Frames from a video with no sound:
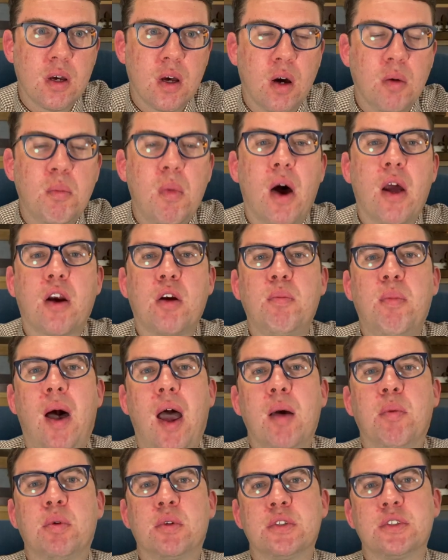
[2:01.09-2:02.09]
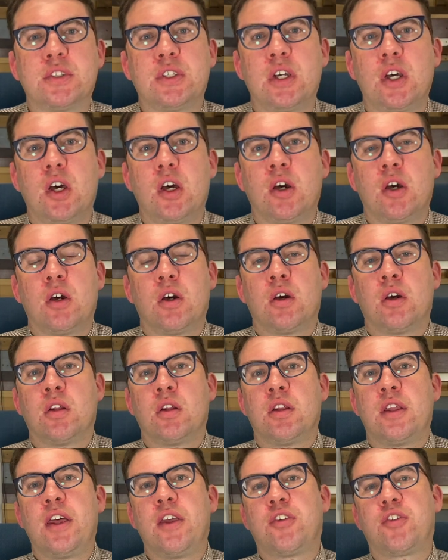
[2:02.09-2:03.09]
Modern Bibles
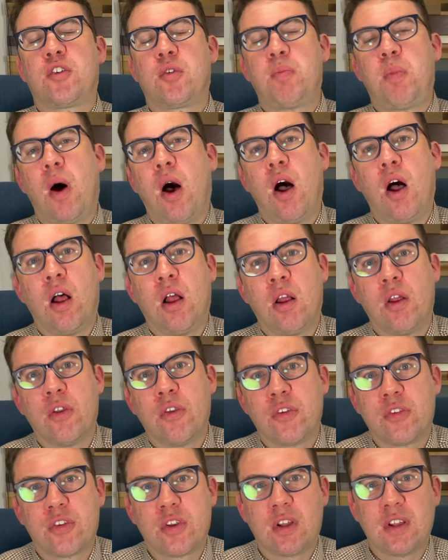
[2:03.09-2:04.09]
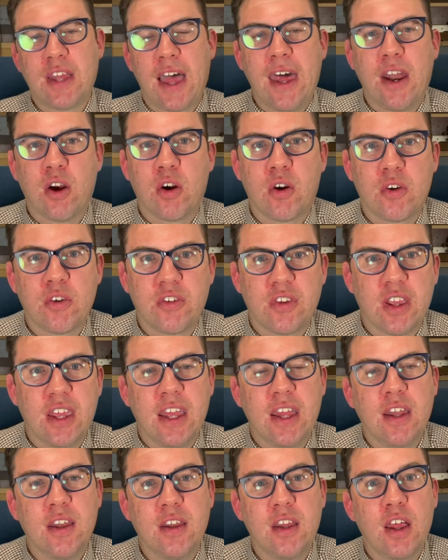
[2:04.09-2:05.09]
list Paul's letters
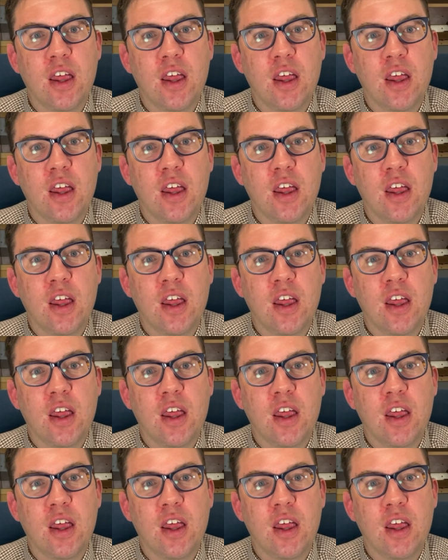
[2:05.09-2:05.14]
in